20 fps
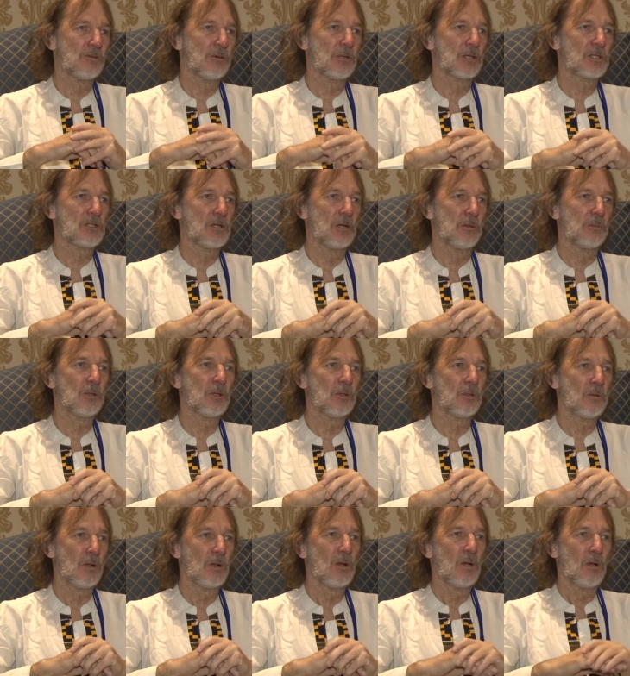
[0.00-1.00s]
for
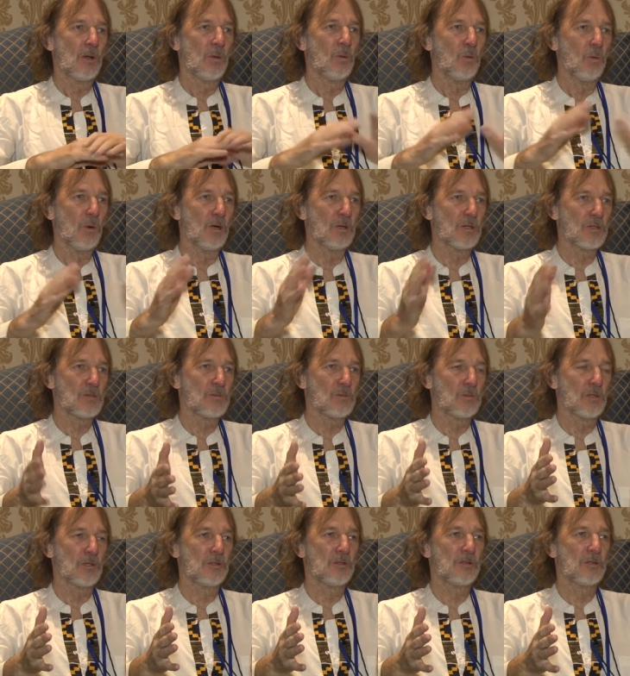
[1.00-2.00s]
example, was
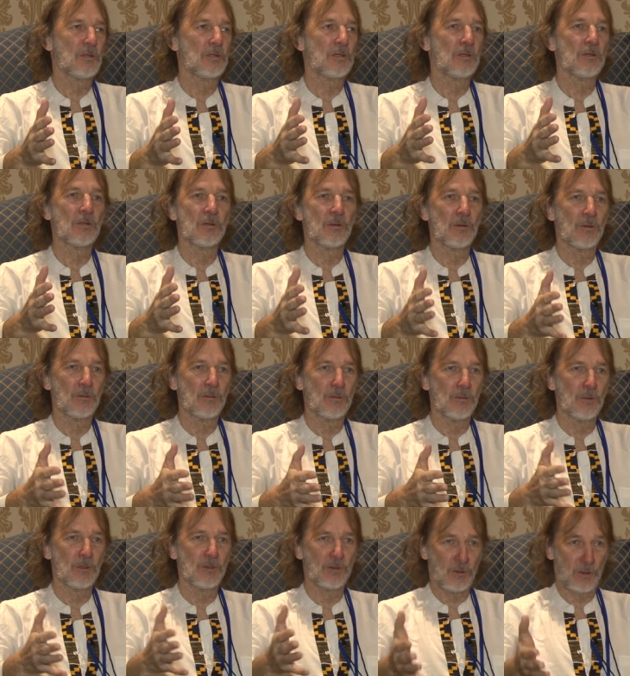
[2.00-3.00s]
with, uh, uh,
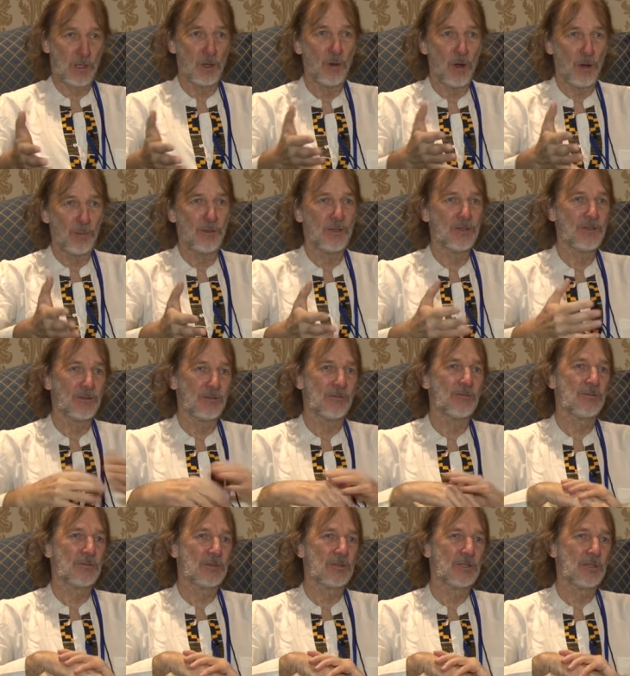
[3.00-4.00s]
with
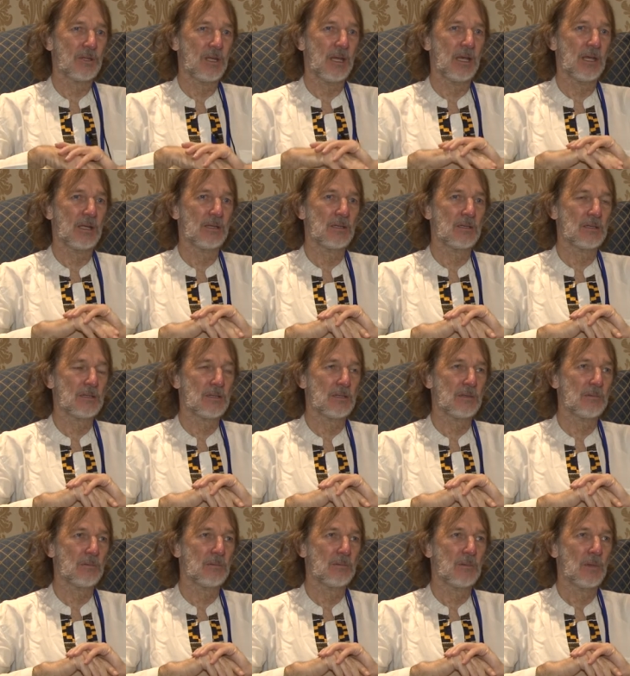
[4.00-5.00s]
cooperatives. And,
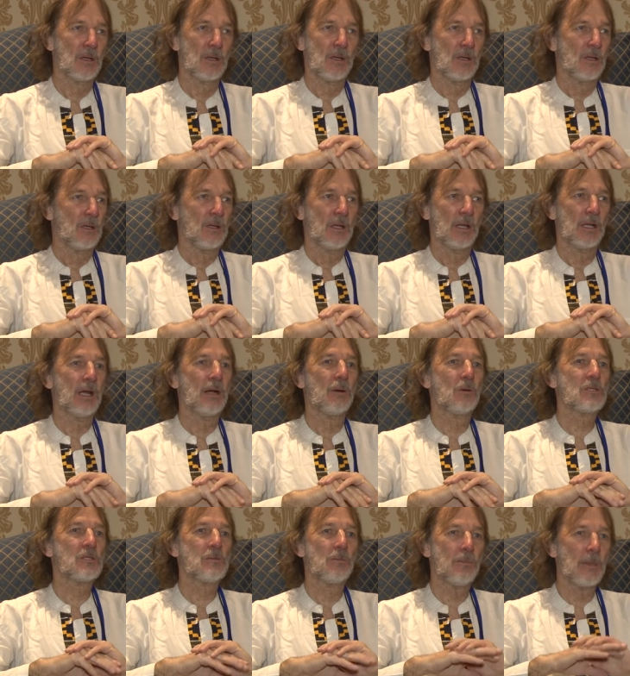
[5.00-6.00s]
um, and I
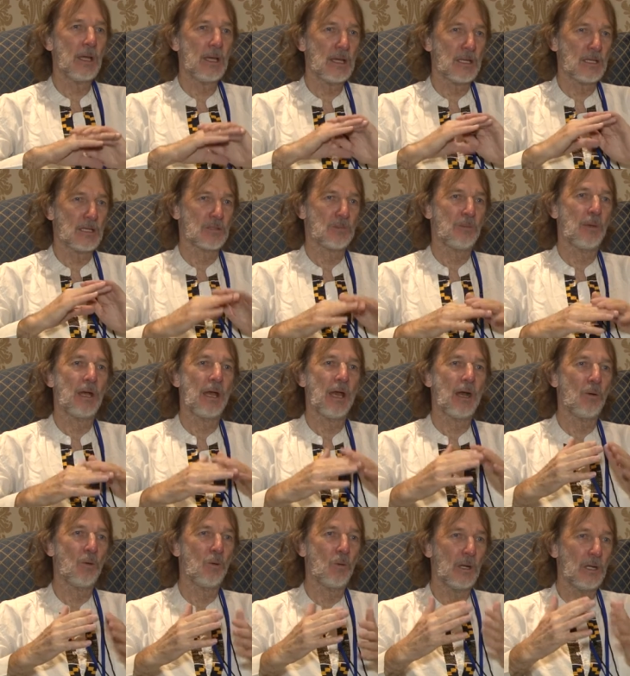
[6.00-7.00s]
was amazed by
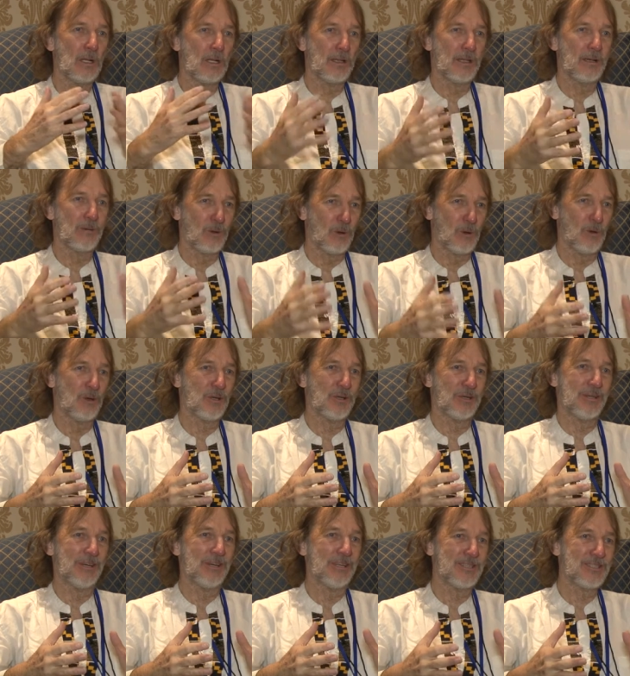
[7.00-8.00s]
how well they were
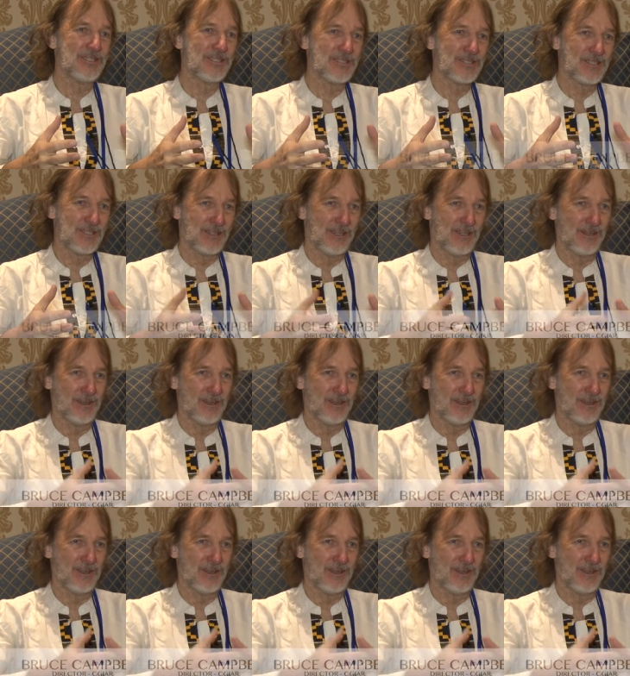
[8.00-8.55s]
organized,